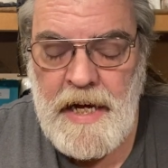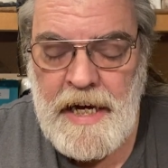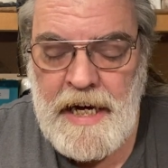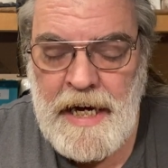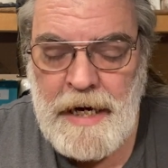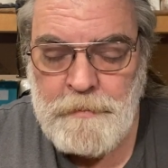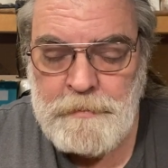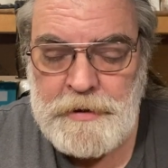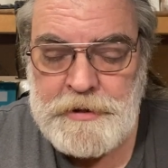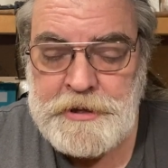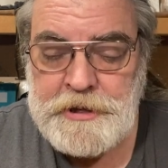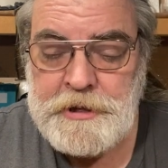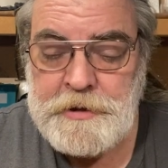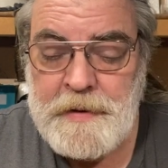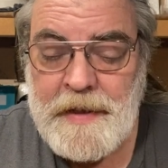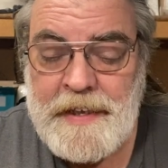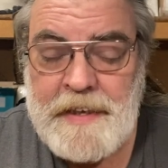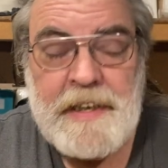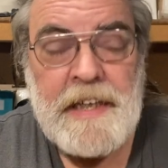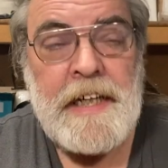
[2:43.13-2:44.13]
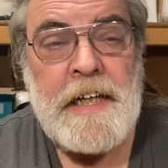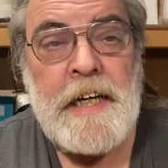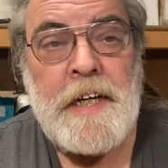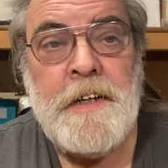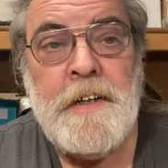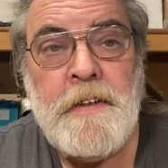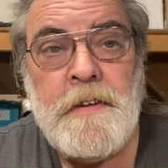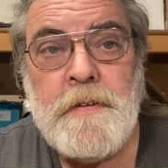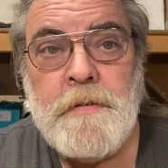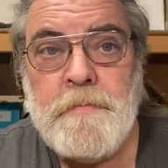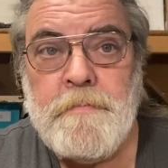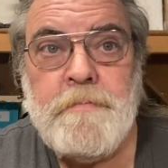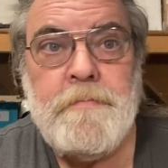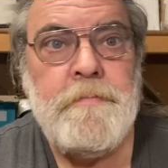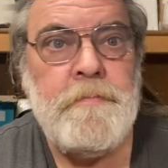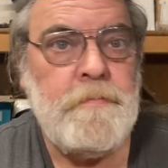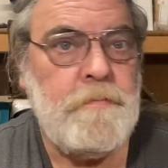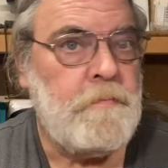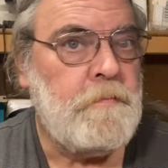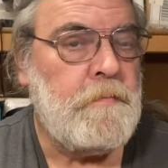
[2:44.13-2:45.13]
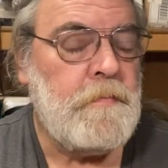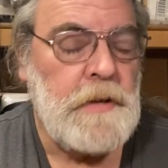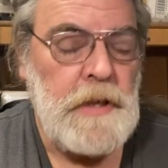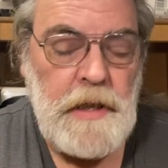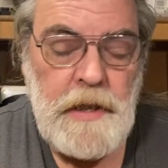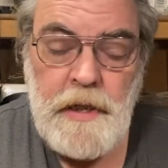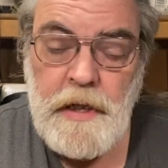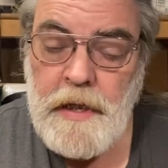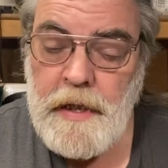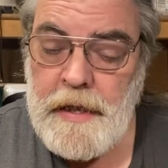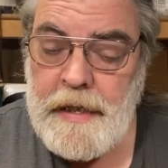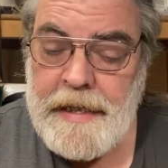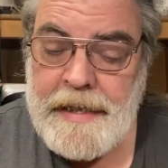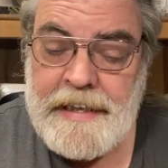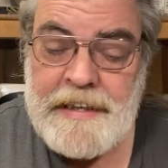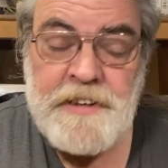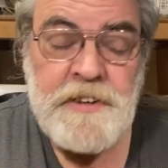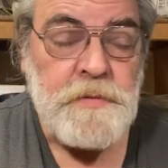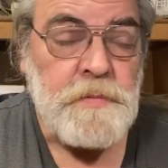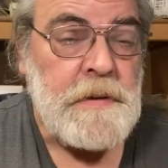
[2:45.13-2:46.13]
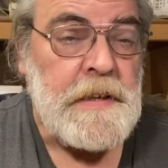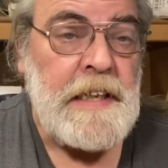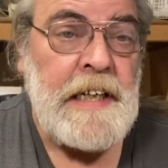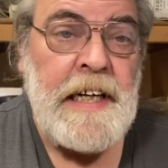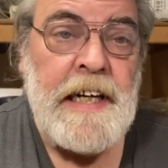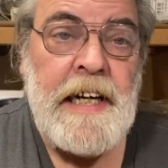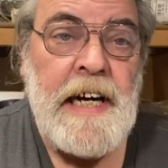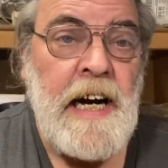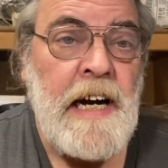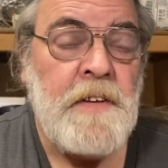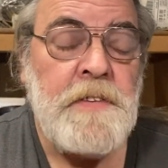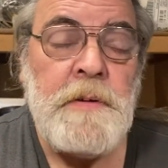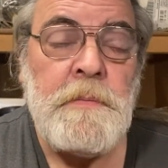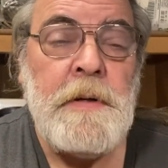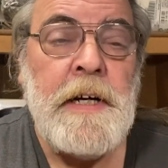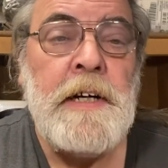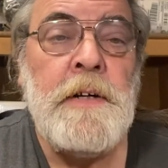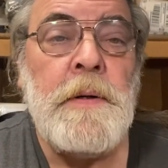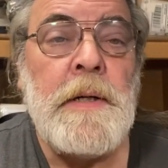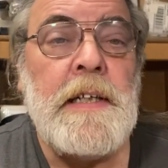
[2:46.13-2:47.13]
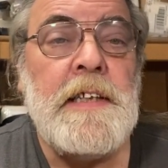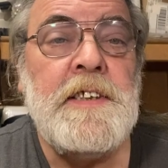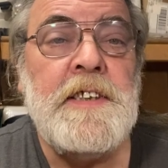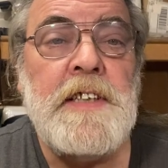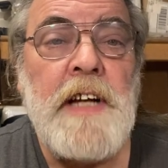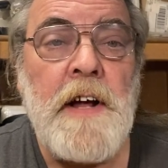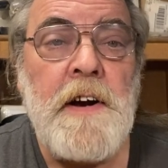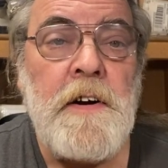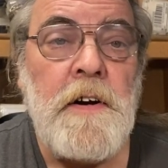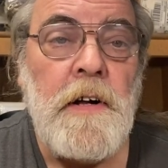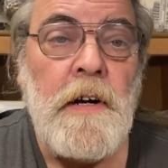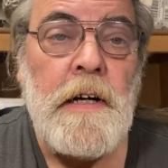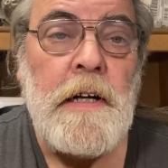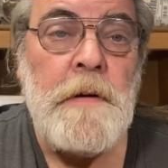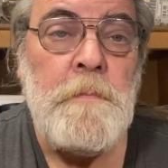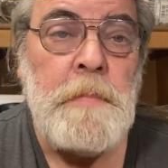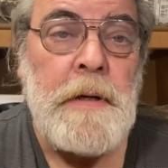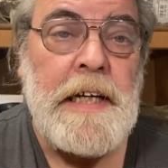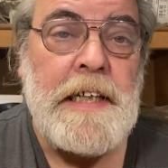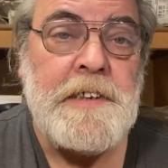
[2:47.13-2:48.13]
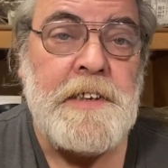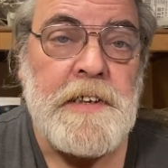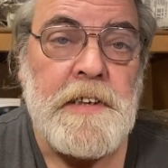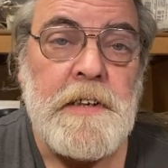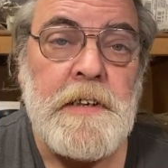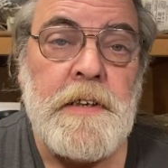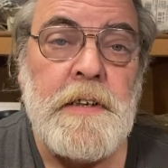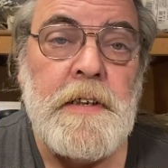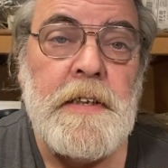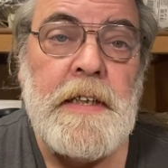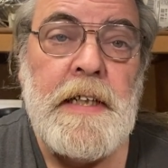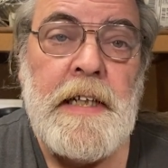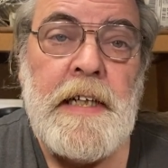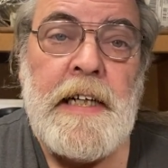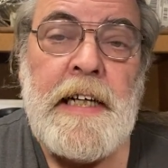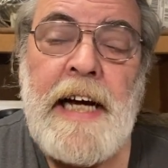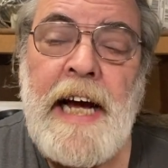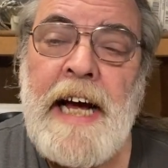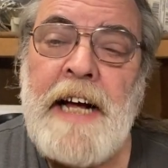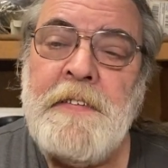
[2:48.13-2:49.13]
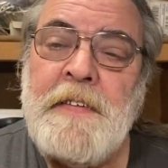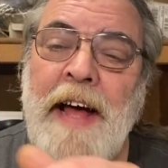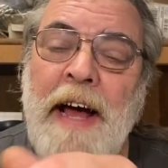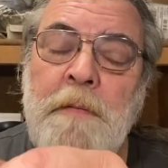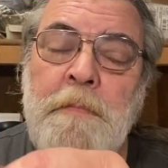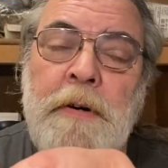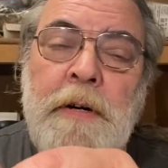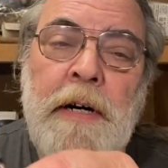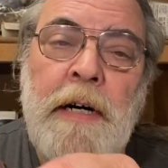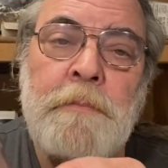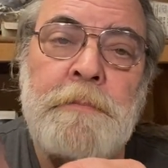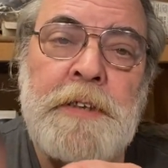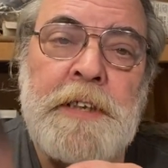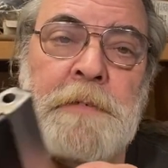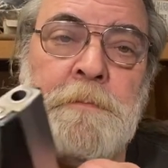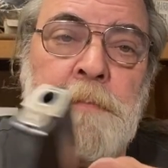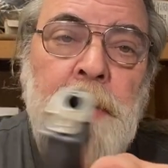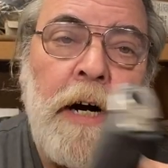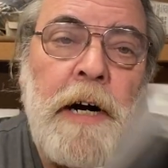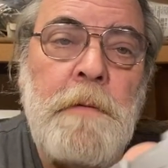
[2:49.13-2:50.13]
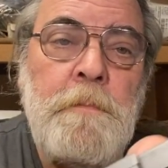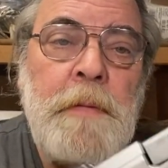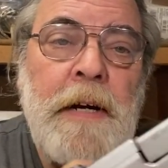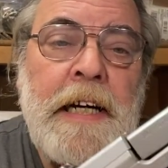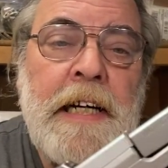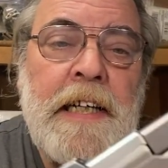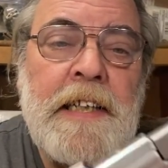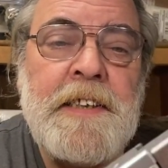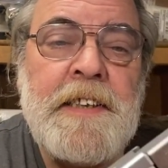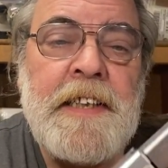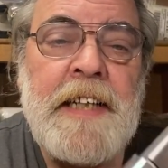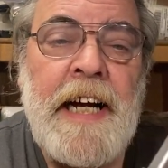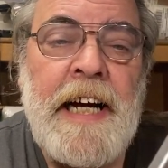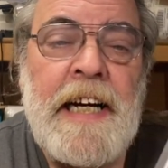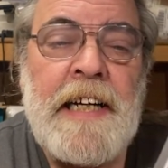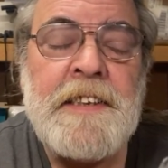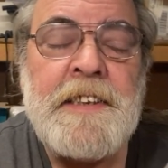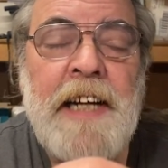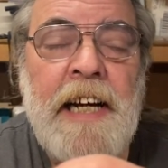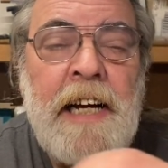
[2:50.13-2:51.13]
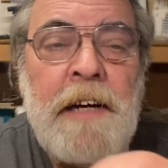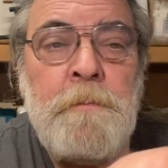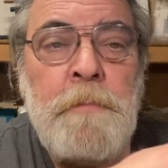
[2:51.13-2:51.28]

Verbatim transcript: Um, shooting the gun, it's really, uh, the recoil is not at all unpleasant. And that comes in part because it has a